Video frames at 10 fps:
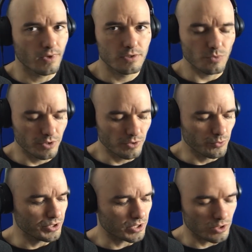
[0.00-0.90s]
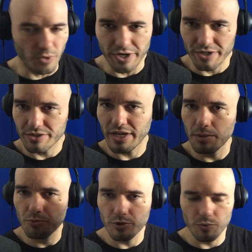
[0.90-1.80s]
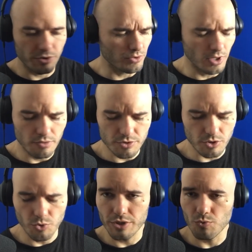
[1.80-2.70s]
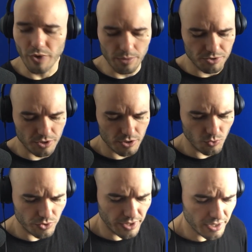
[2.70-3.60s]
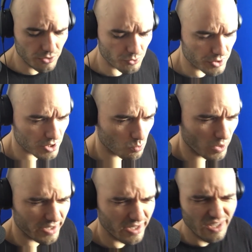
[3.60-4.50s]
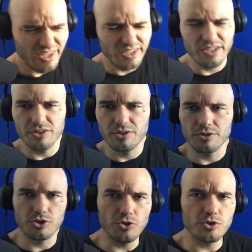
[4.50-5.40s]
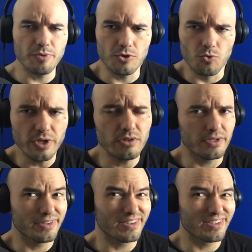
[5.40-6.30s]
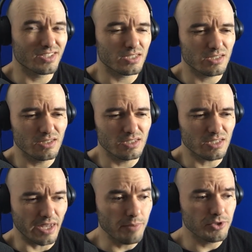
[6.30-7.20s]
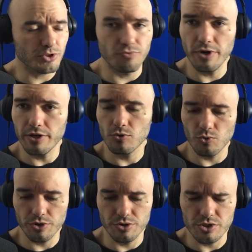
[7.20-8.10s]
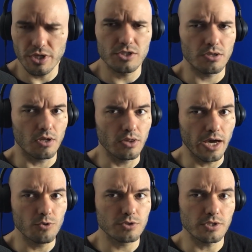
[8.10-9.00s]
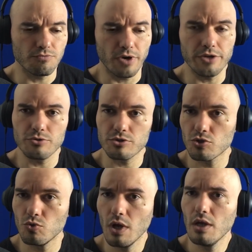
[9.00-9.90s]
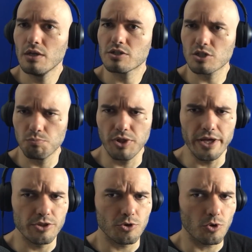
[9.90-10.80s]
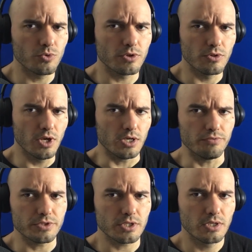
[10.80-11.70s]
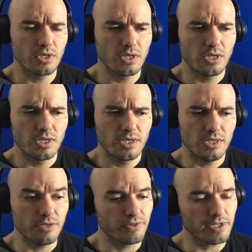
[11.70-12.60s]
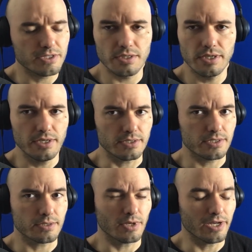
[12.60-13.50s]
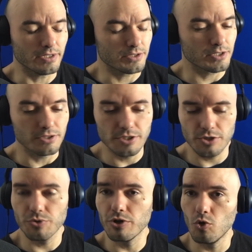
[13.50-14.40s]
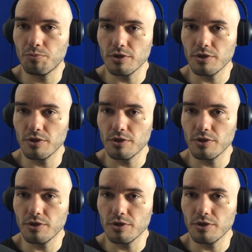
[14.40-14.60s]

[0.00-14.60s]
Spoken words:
It's one of the reasons why tampering with the gloves, loading the wraps is so dangerous, and why it concerns me greatly that this amateur fighting organization allows the fighters to supply their own gloves. If that's the case, I sincerely hope the